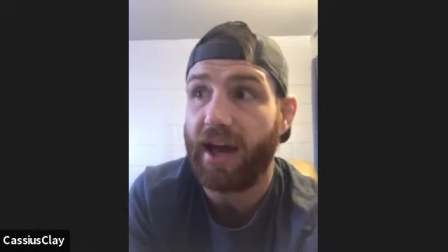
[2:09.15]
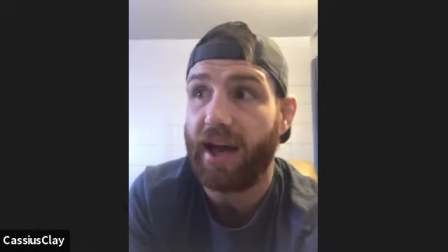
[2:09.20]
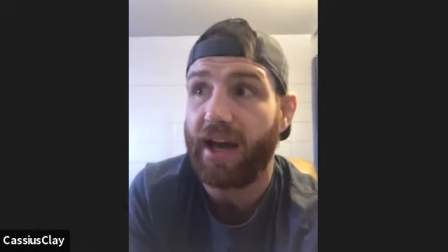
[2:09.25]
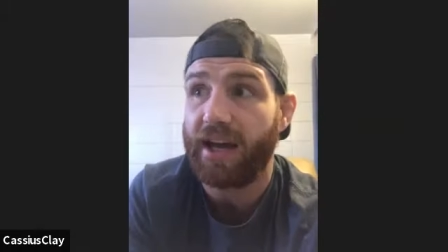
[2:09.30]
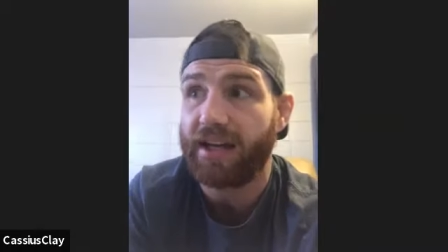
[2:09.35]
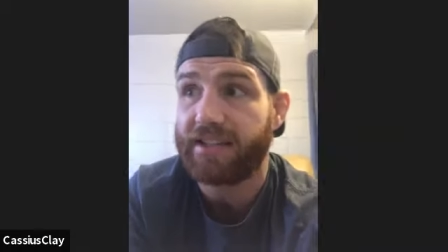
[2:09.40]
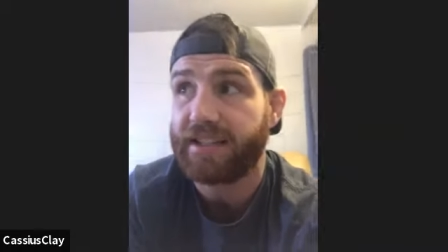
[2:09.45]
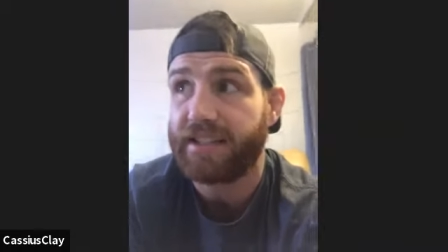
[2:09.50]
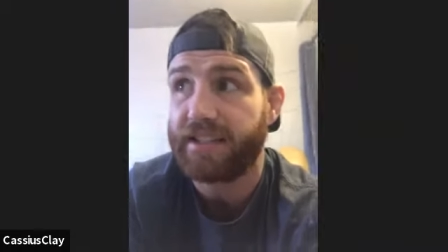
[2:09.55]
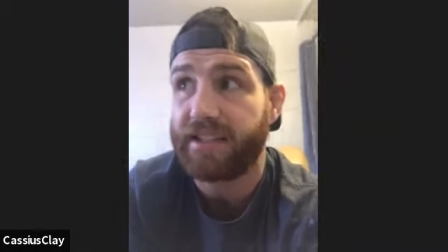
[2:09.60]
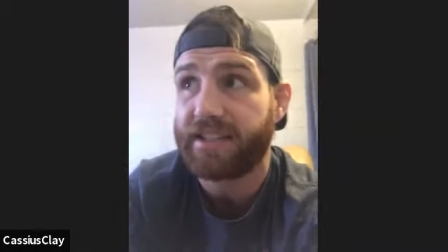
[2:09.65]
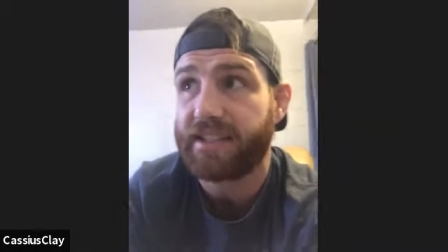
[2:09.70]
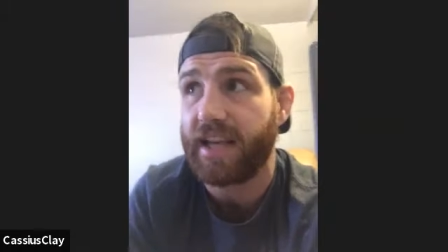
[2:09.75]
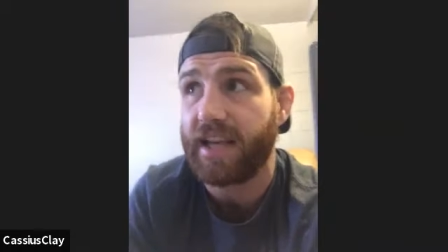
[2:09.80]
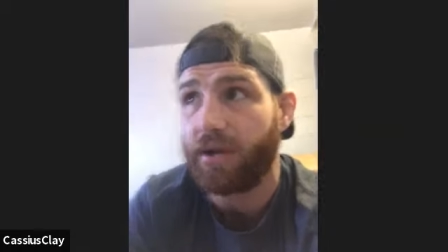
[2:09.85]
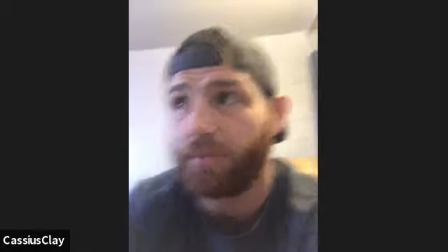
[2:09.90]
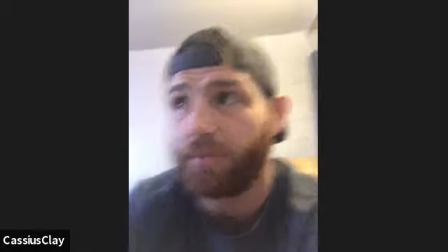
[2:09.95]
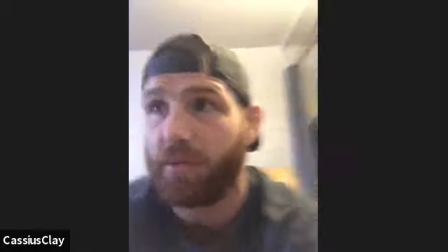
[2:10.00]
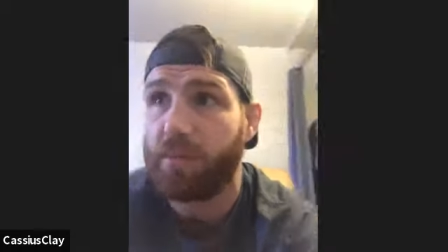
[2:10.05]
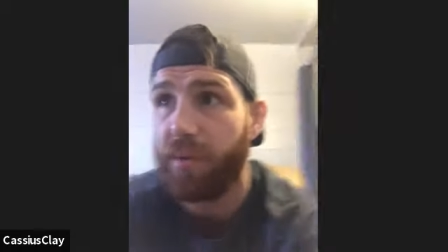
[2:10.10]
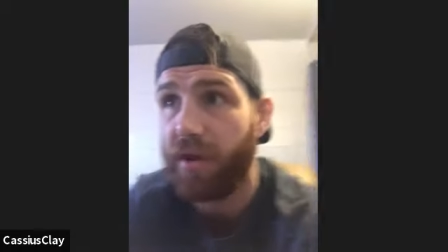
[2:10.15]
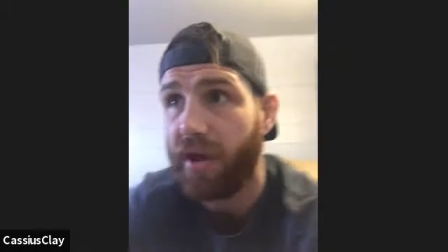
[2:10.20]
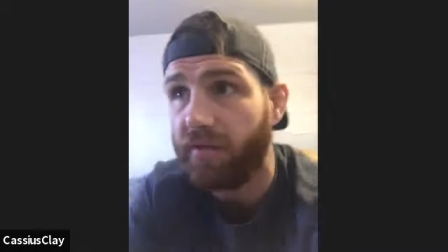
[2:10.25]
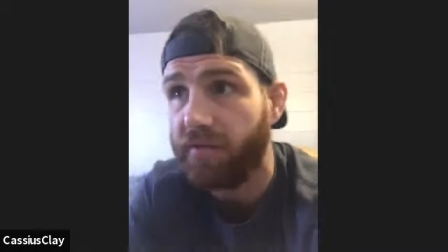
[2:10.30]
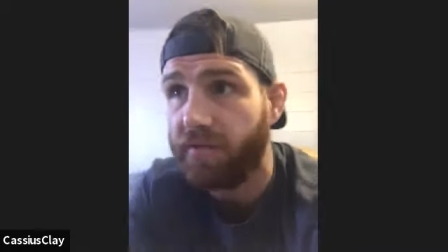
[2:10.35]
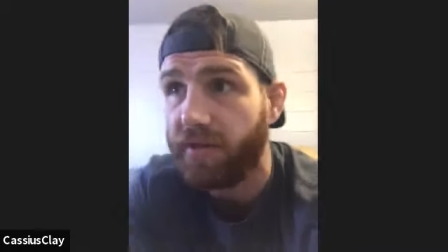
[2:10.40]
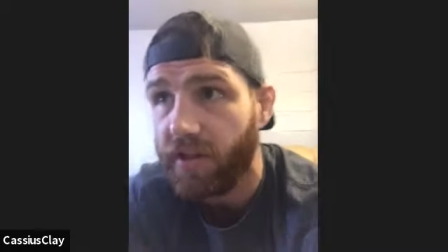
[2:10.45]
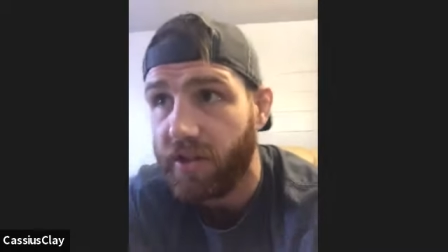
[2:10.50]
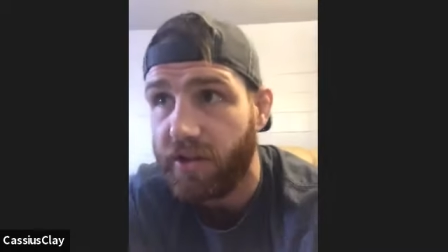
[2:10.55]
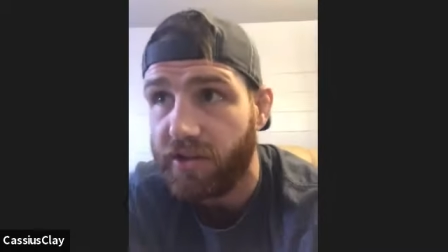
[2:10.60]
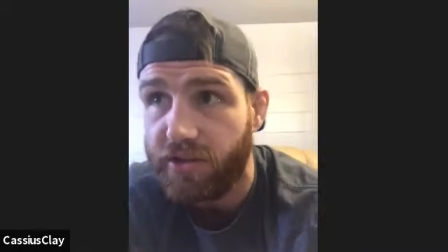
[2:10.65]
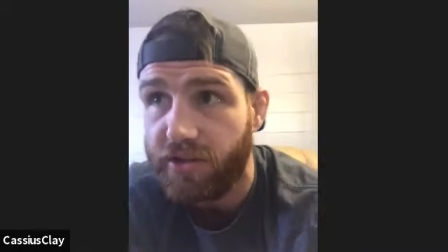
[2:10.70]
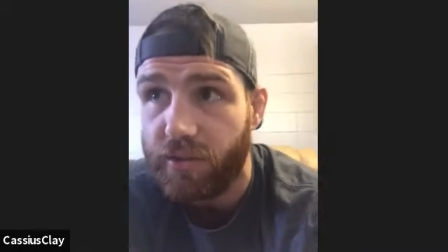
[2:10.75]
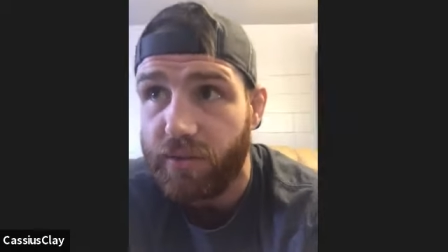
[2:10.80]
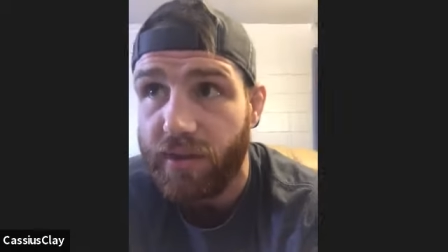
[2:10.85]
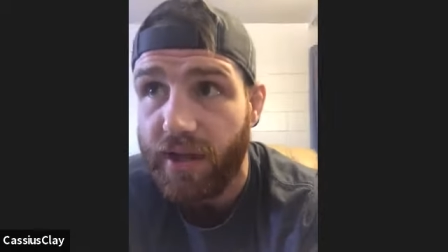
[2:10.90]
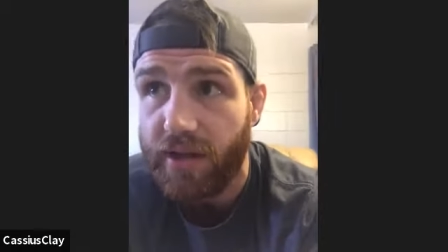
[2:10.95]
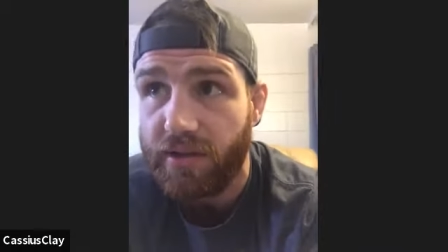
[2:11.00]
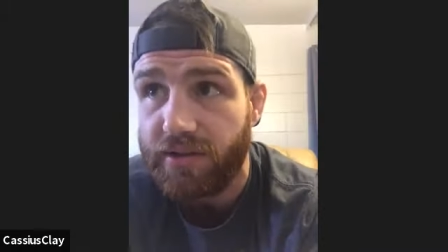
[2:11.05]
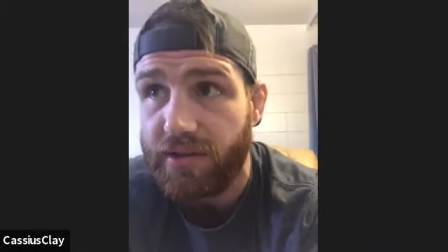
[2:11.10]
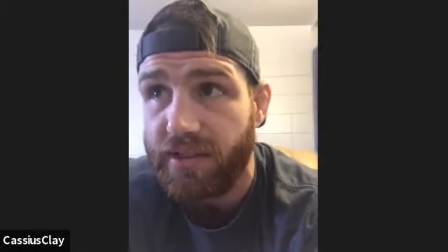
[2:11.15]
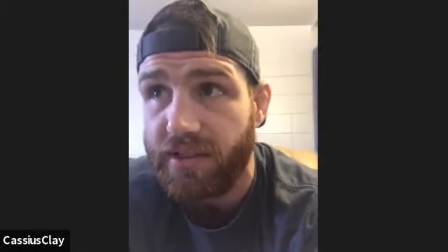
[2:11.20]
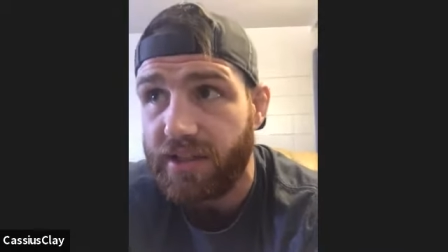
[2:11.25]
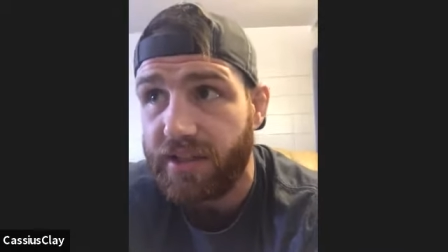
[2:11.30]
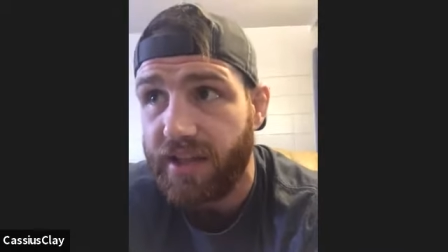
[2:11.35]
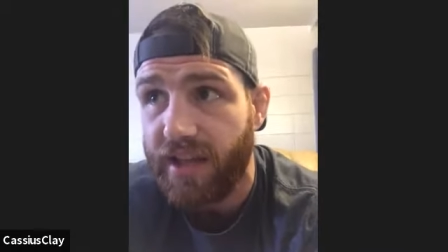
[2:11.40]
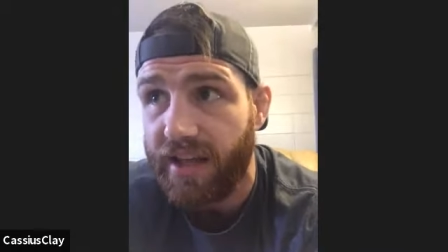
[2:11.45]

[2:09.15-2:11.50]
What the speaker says: I did sign with PFL in 2000,